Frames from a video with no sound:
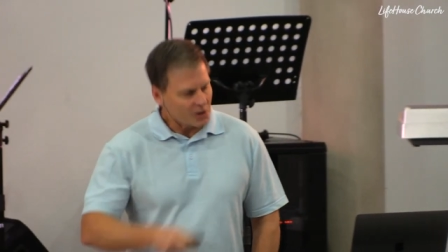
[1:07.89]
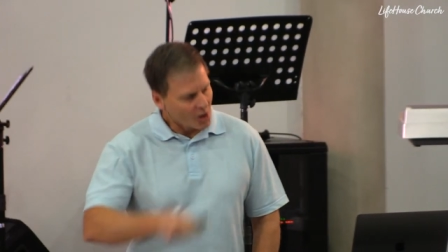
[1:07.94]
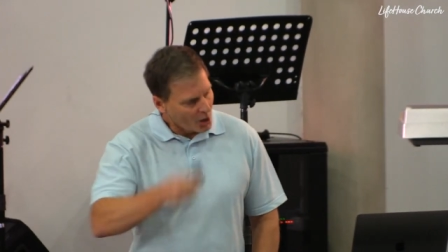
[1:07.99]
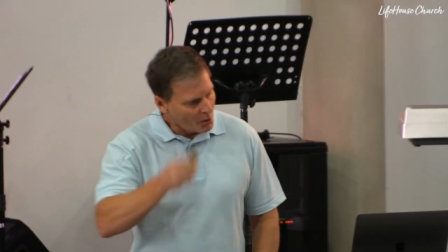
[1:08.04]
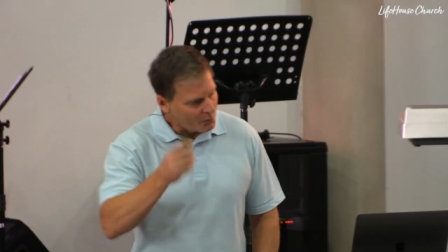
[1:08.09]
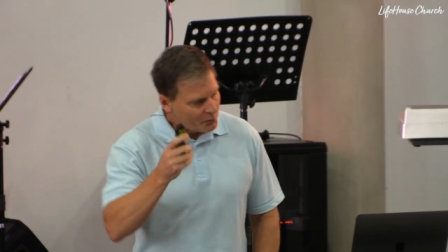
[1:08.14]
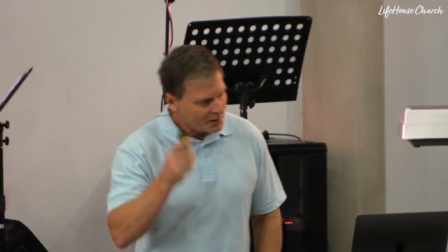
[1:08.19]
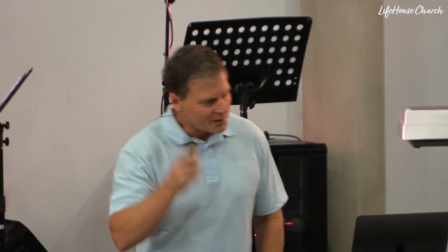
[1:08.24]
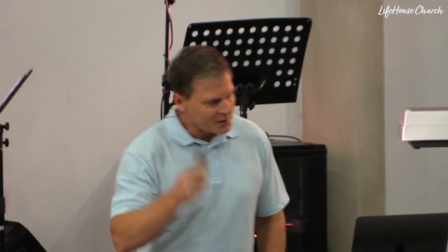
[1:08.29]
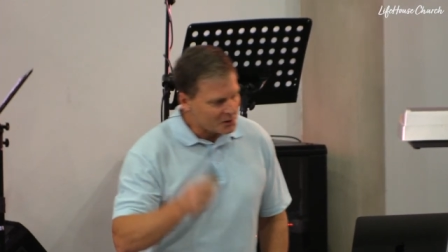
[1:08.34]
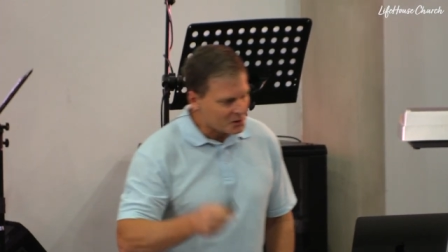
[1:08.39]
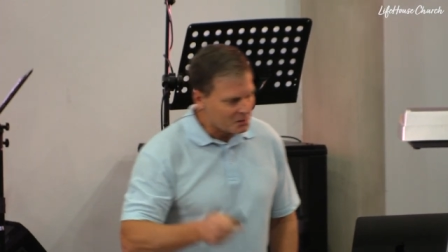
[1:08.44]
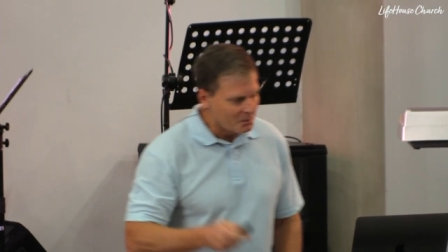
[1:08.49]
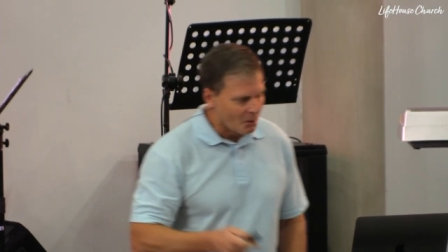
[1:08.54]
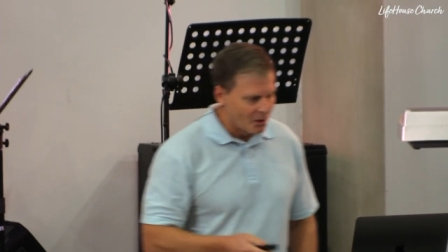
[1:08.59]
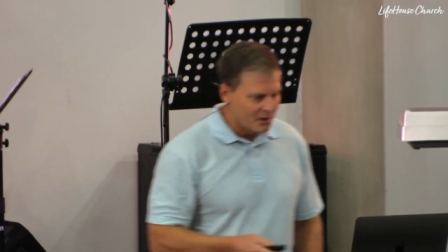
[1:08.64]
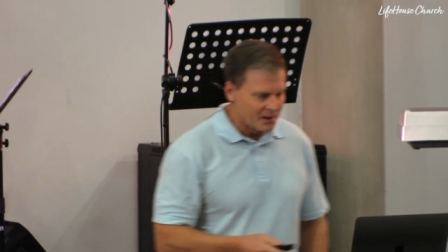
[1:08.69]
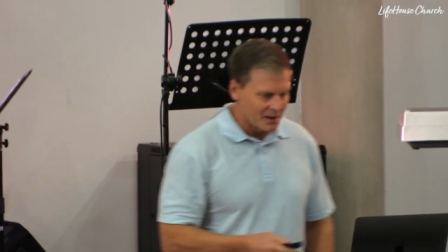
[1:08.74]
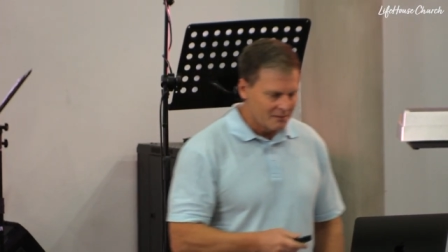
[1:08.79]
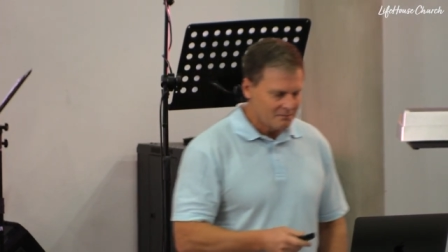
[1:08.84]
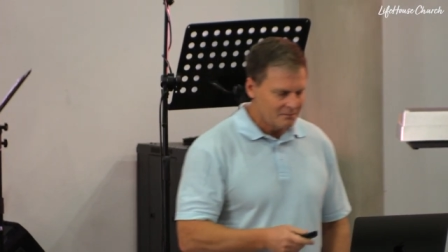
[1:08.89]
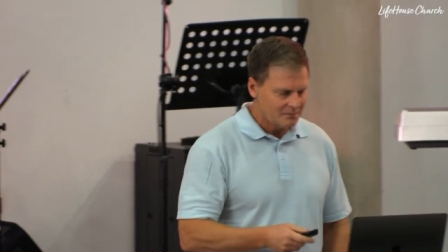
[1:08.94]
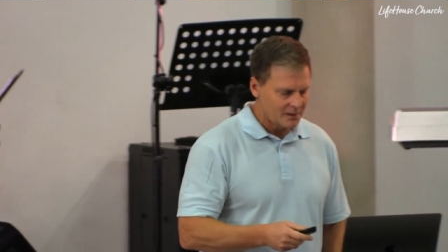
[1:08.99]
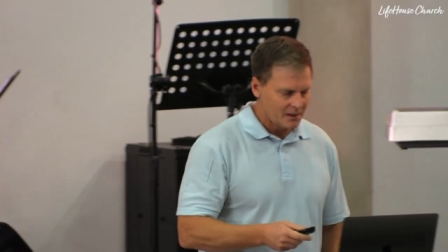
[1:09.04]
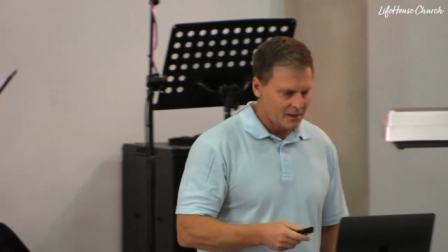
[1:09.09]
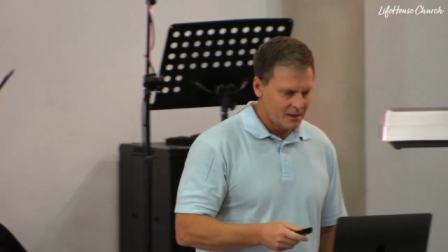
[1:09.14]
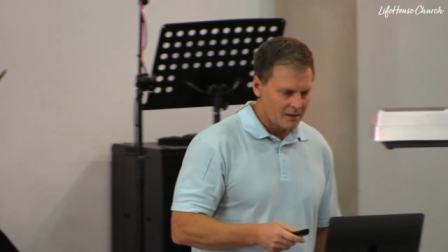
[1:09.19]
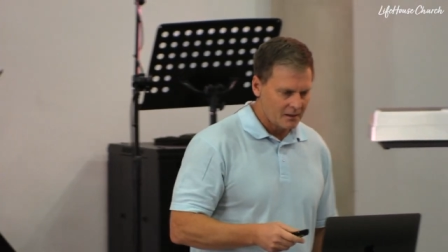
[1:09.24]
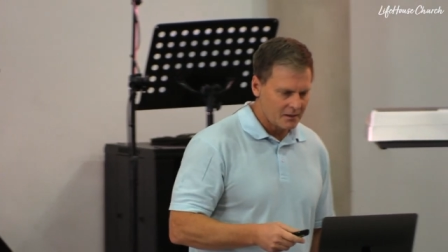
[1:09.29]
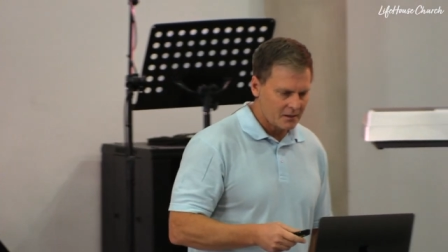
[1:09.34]
hopefully, this morning,
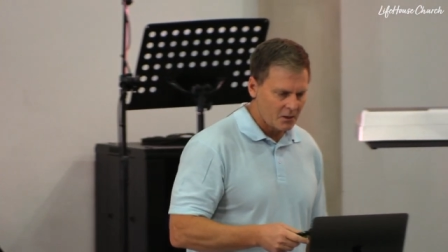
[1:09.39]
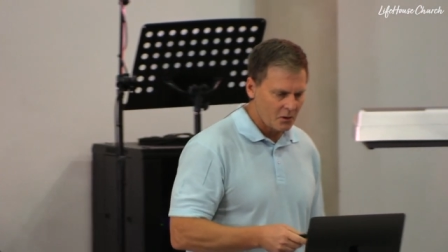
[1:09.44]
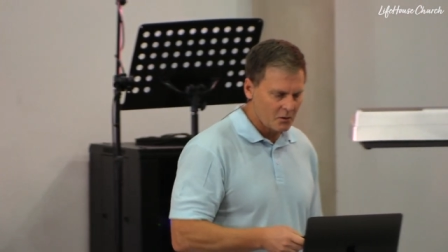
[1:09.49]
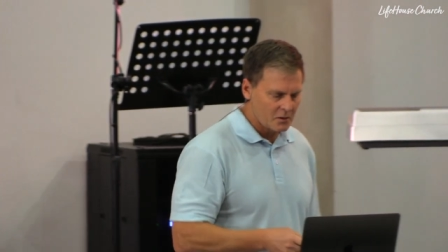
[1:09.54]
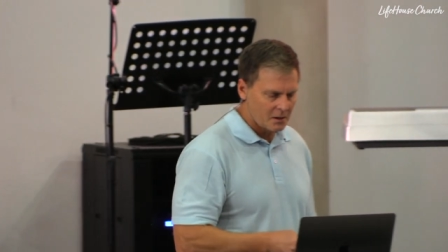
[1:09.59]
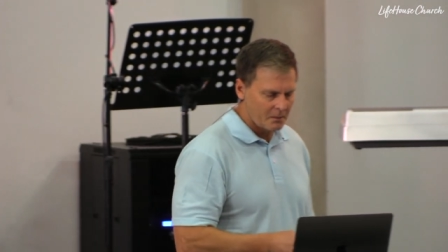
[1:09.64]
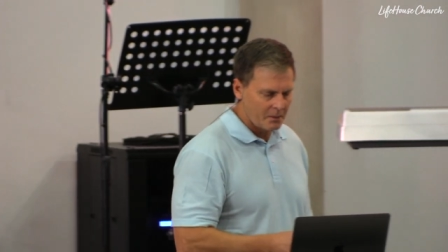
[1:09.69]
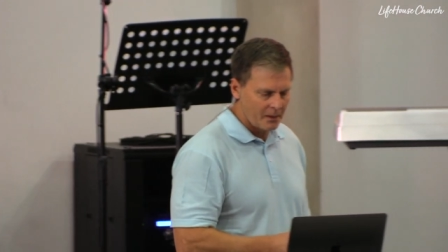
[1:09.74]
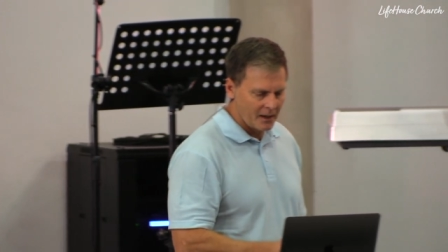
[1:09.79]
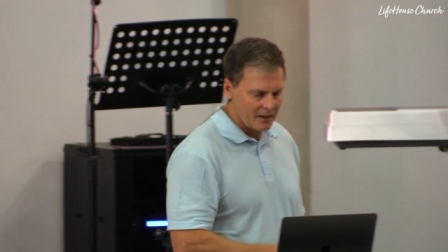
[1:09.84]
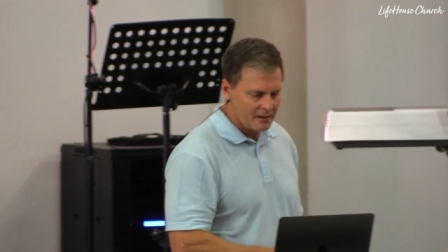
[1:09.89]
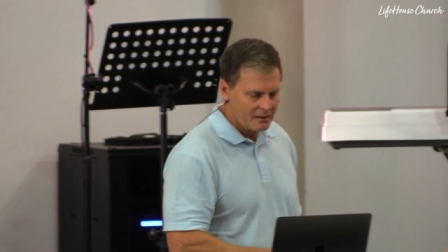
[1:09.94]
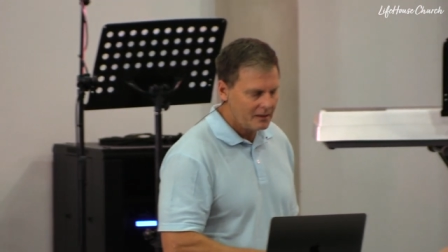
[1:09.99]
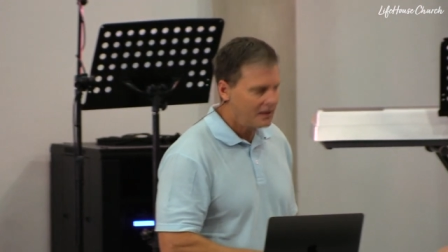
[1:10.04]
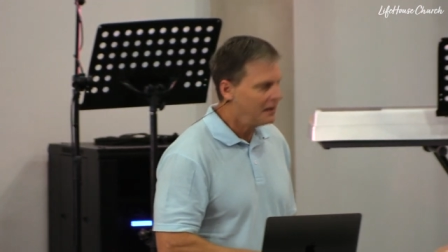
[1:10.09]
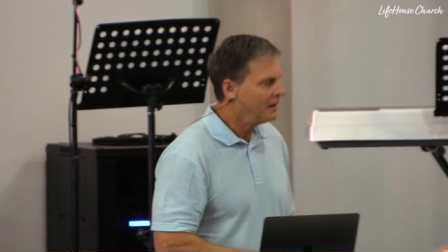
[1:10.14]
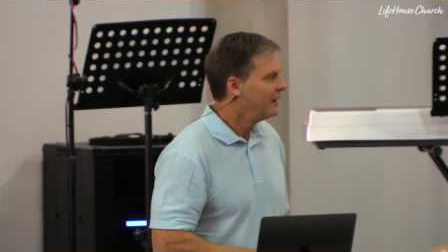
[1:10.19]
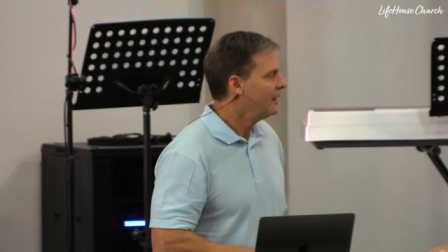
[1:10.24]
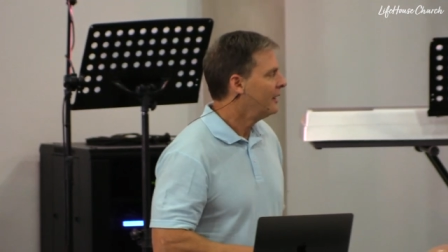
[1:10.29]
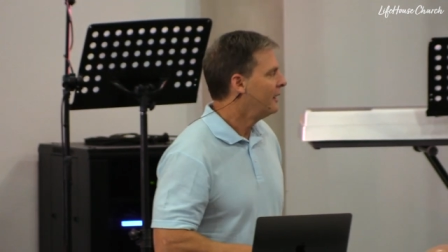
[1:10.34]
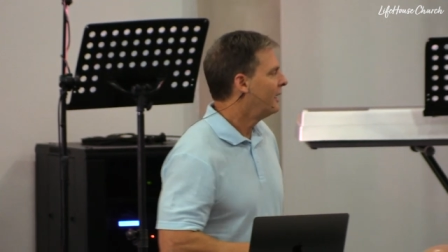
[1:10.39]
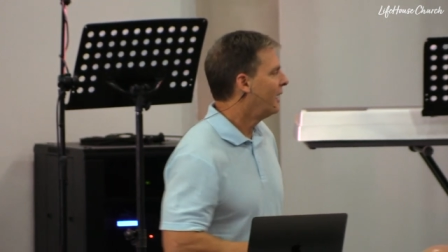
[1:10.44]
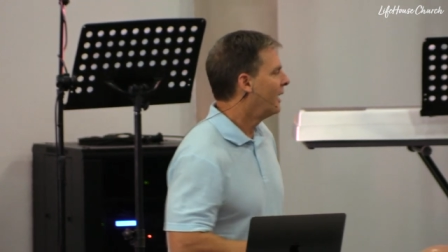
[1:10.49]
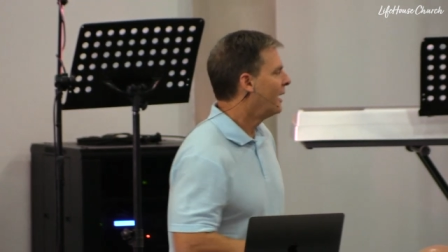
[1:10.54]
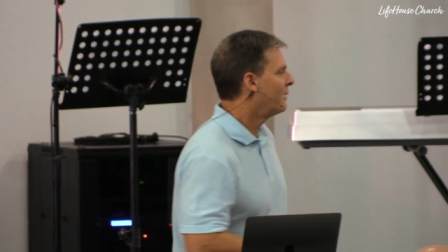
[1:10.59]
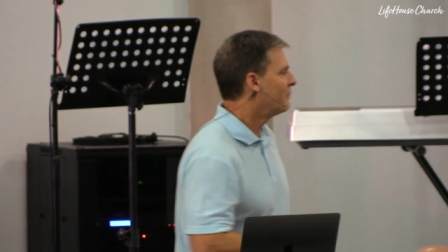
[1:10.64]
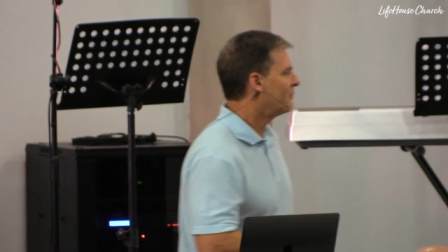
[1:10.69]
excuse the pun, um,